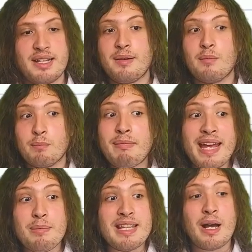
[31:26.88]
it.
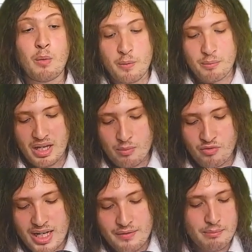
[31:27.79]
Maybe that won't become
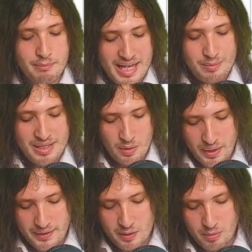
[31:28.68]
relevant, maybe it
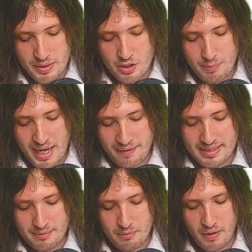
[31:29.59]
will, but we should bear
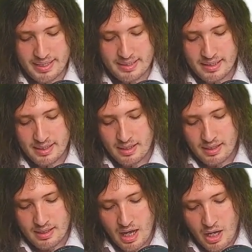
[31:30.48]
it in mind.
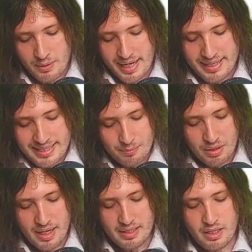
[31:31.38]
Okay, let's
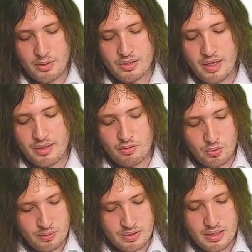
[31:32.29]
apply the cosine
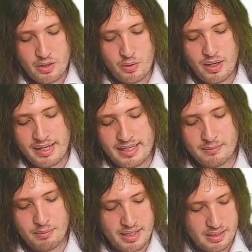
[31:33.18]
rule. So I guess
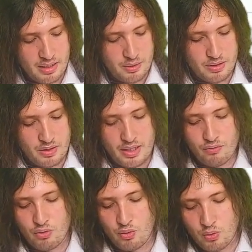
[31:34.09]
by the cosine
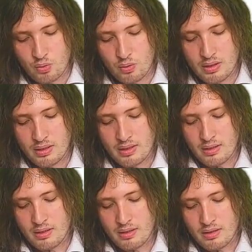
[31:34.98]
rule,
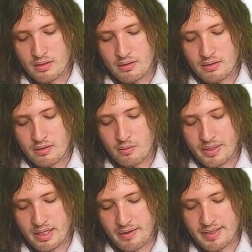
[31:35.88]

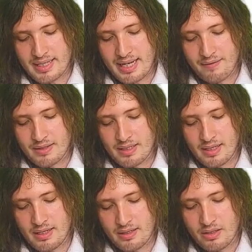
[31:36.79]
we're going to have
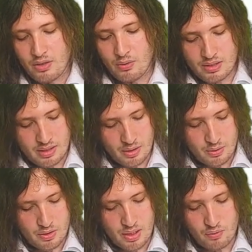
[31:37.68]
to use the
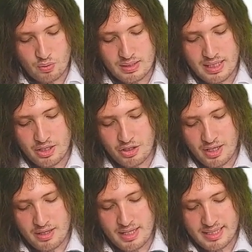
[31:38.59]
cosine rule such
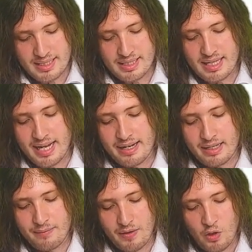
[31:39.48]
that this is the angle
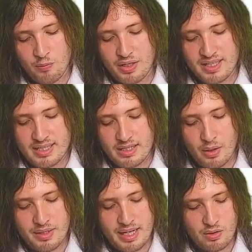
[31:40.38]
involved because it's the
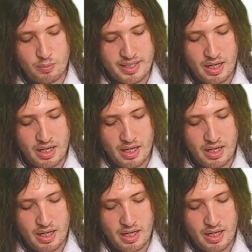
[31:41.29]
only angle we